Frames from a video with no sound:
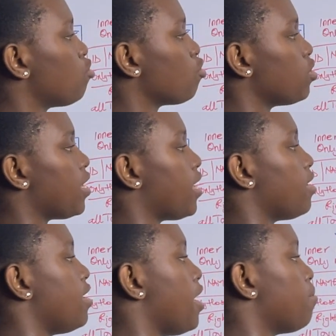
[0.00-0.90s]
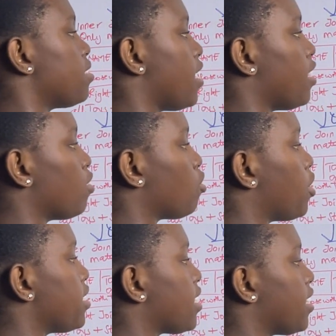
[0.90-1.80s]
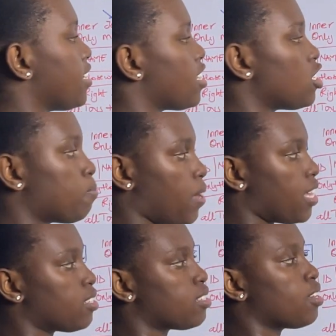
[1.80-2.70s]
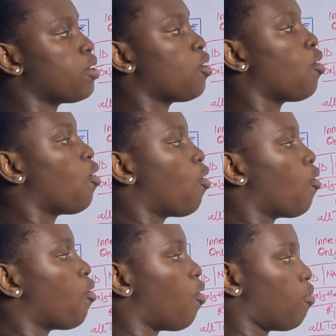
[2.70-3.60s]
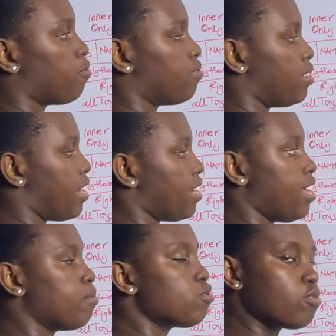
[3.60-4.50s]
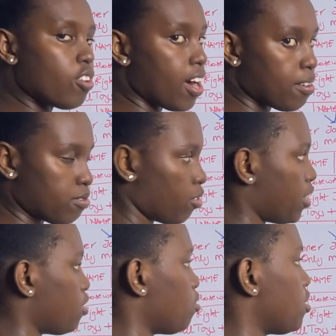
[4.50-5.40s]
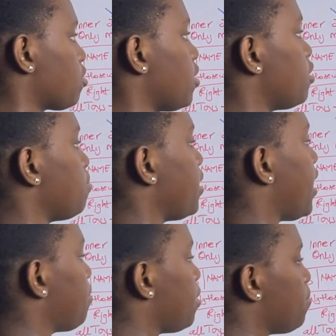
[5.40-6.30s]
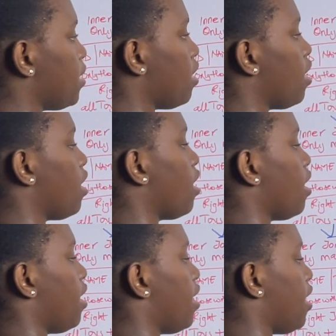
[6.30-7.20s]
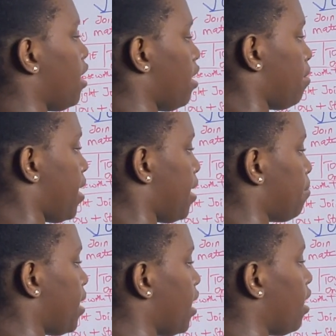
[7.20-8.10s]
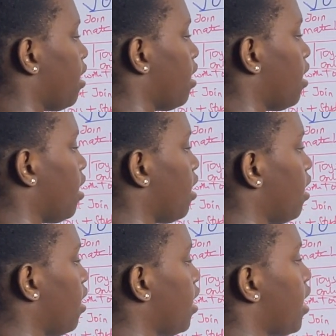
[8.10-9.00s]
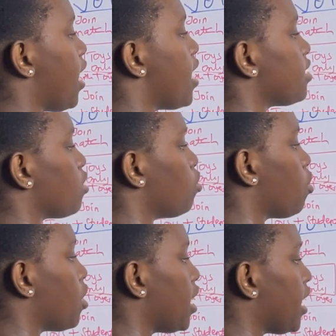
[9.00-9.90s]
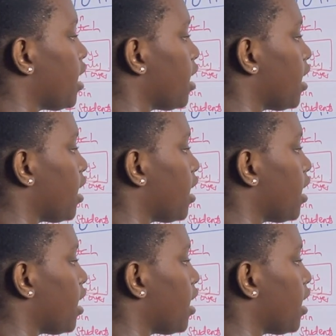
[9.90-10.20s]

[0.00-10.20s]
show the names and the toys and then the space of the names who don't have toys. So it's going to be like maybe Amma has a toy,